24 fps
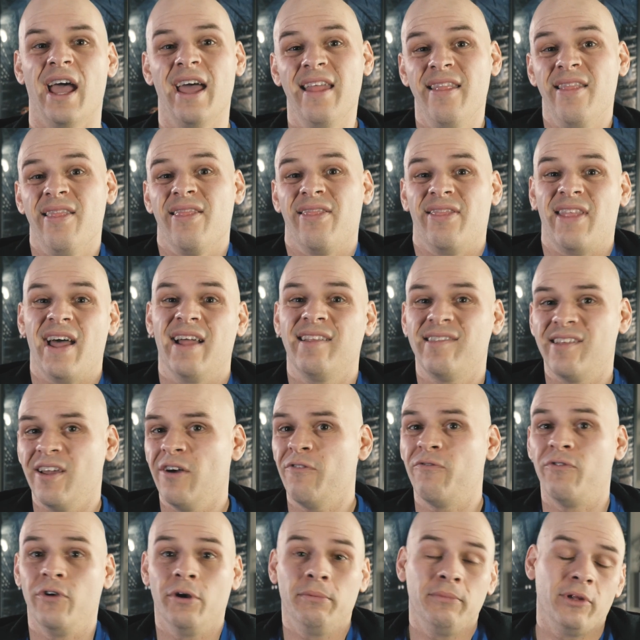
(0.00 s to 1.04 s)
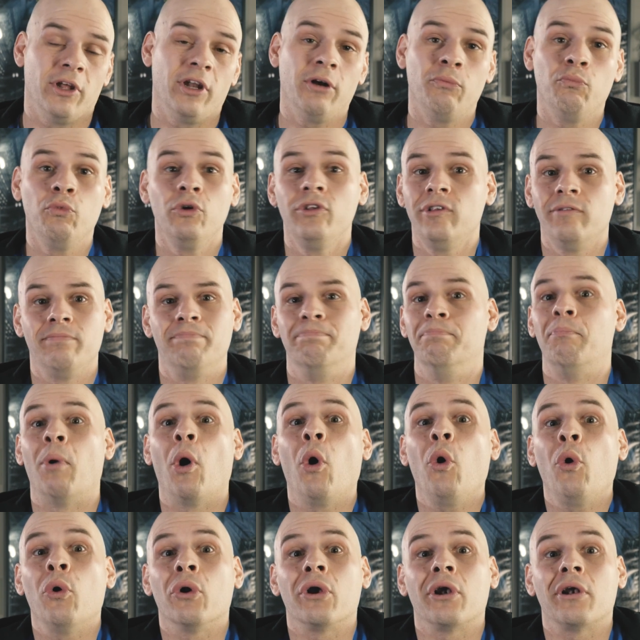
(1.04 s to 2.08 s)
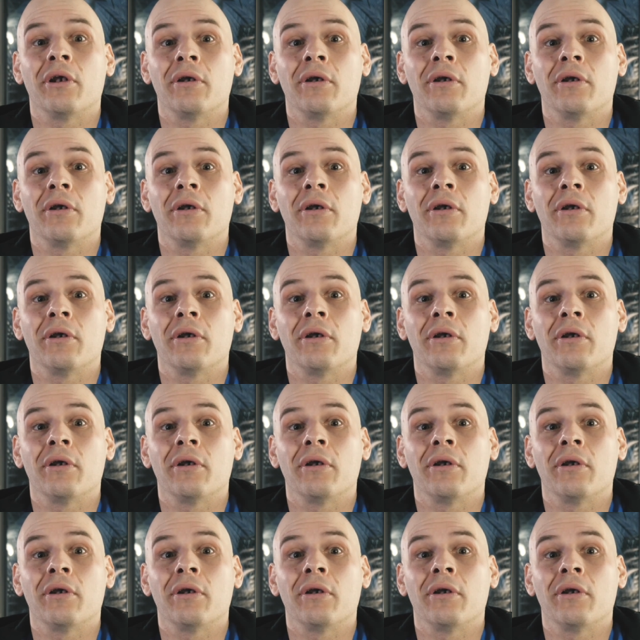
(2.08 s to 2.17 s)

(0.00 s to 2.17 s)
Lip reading: And that's how Film Learnin was born.